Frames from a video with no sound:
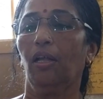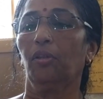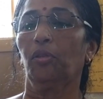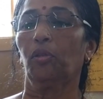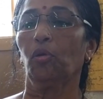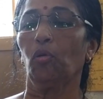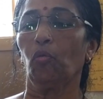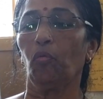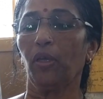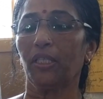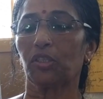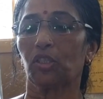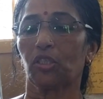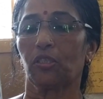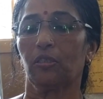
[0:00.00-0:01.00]
through
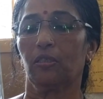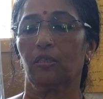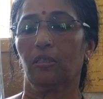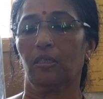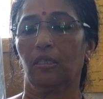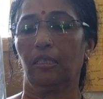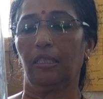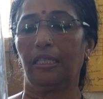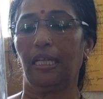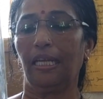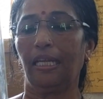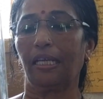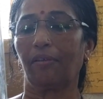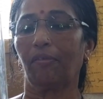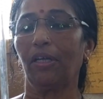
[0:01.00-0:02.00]
which the
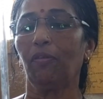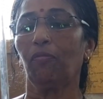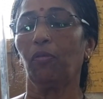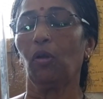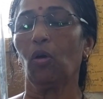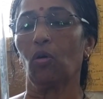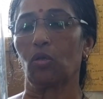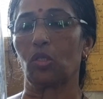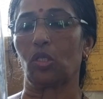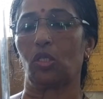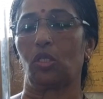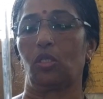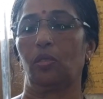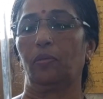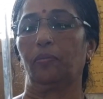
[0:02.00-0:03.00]
liquid
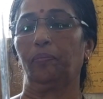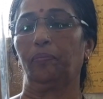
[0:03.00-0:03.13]
flows.